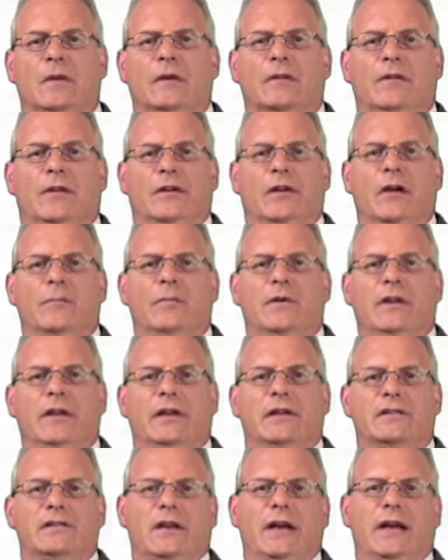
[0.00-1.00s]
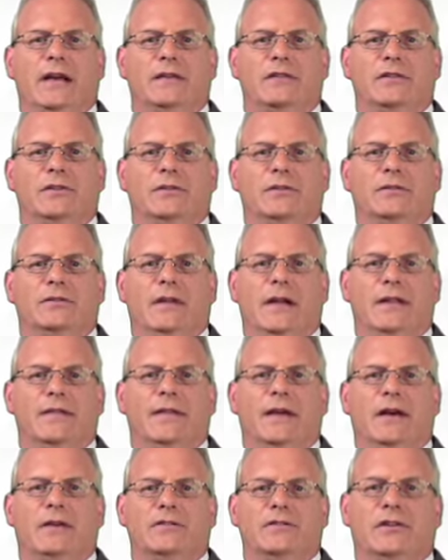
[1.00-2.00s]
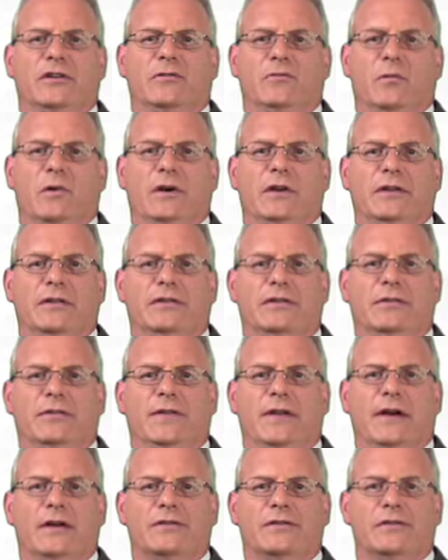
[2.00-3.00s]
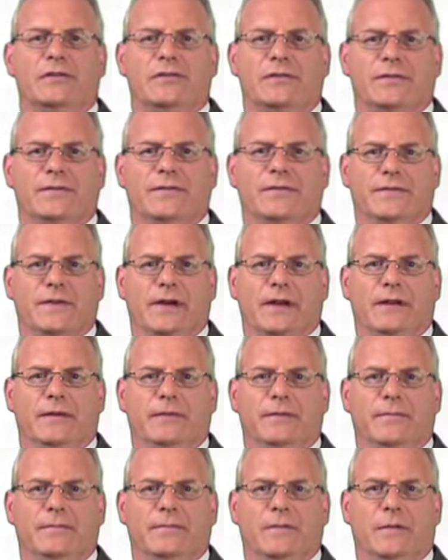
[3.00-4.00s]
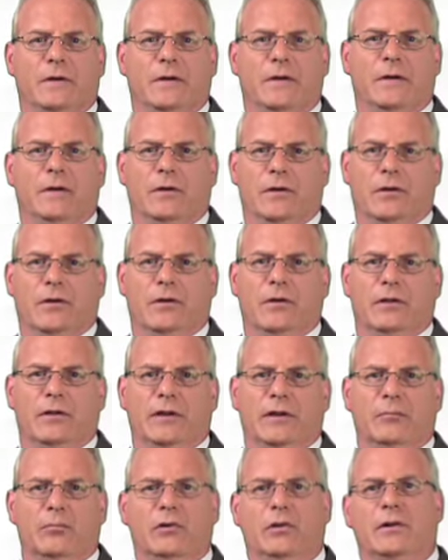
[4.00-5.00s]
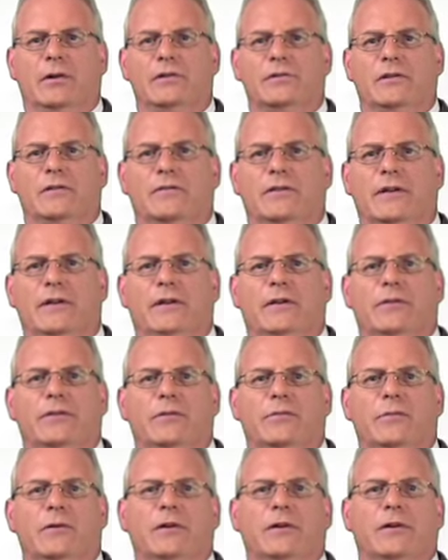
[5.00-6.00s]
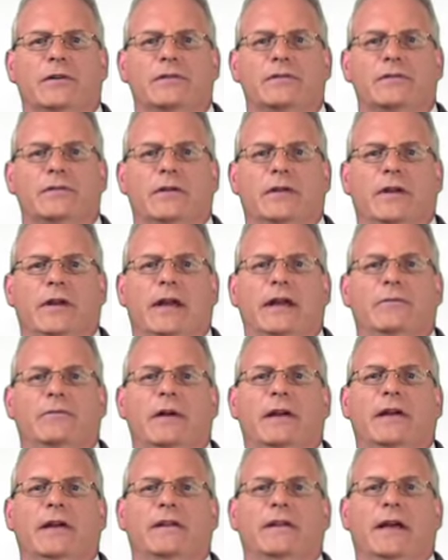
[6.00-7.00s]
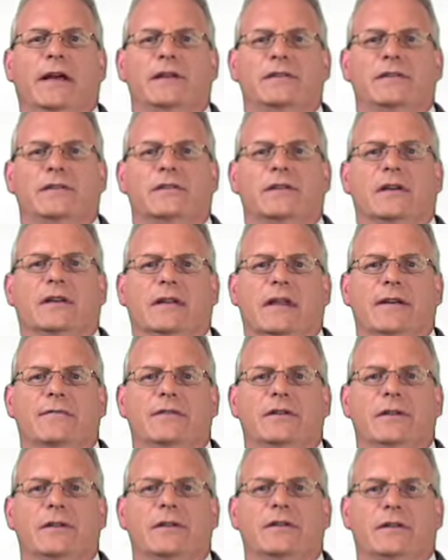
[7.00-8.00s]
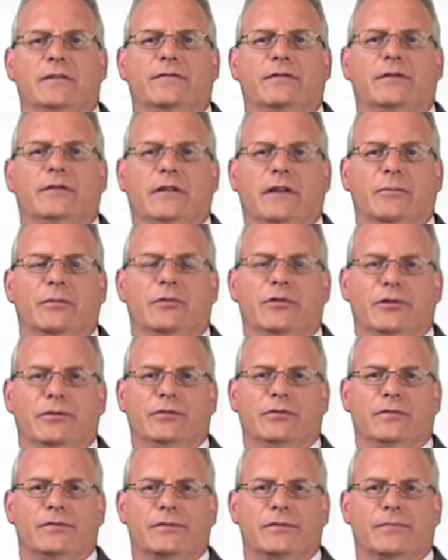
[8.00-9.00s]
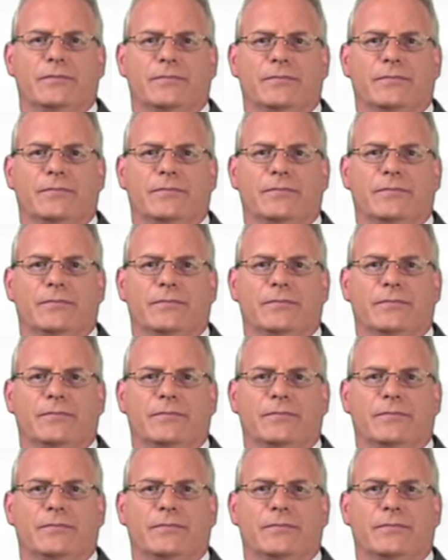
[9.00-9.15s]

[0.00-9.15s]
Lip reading: The company is ISO 9001 and 2000 certified, currently employs over 800 workers, and recognizes 11 different labor unions.